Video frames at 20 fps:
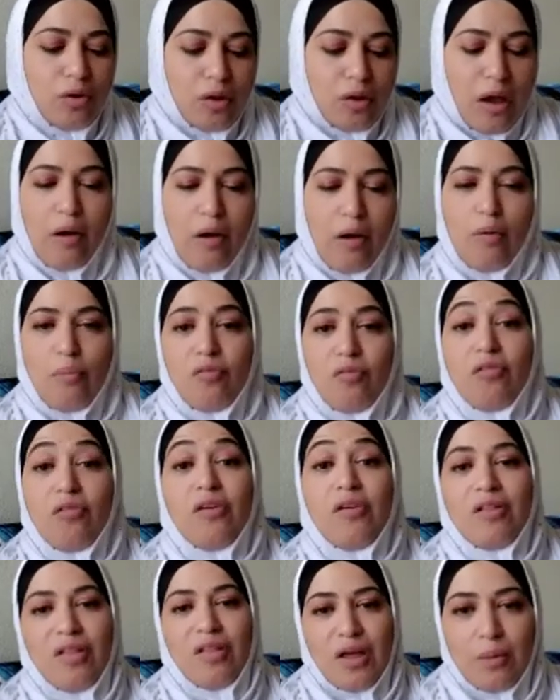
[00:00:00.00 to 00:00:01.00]
how I'm
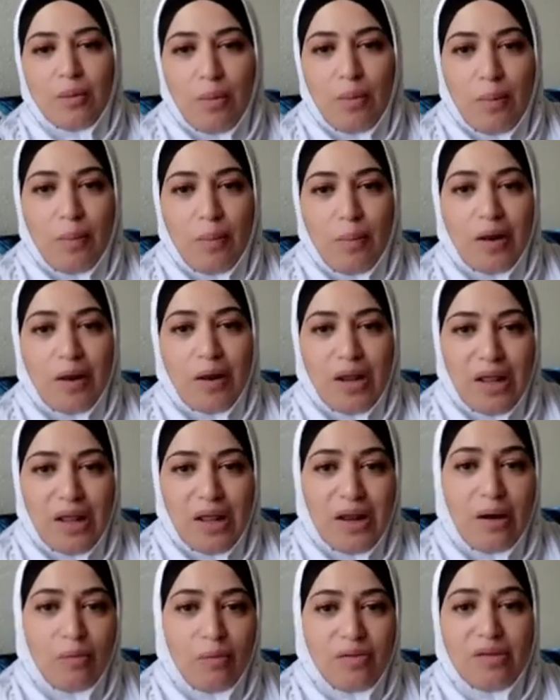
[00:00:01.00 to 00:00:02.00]
feeling in my body,
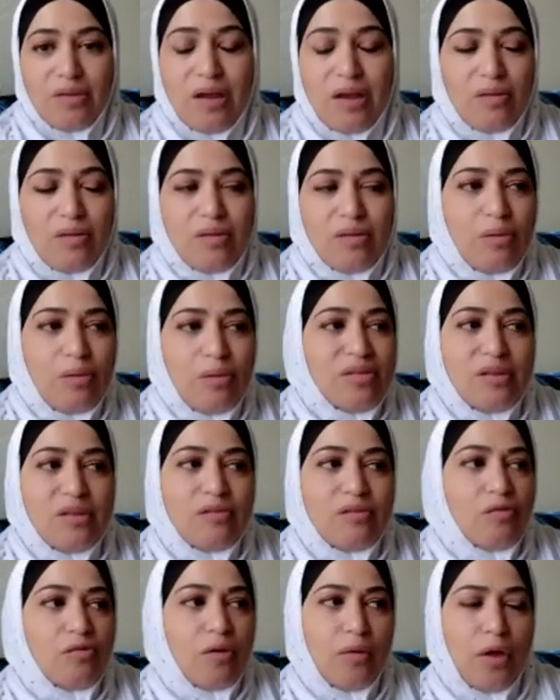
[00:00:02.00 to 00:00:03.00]
and that was it. Is I
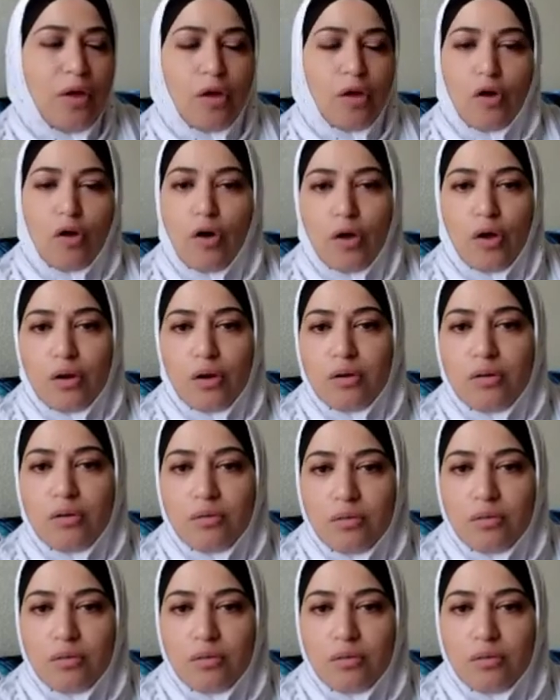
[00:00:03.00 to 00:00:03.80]
wasn't feeling good,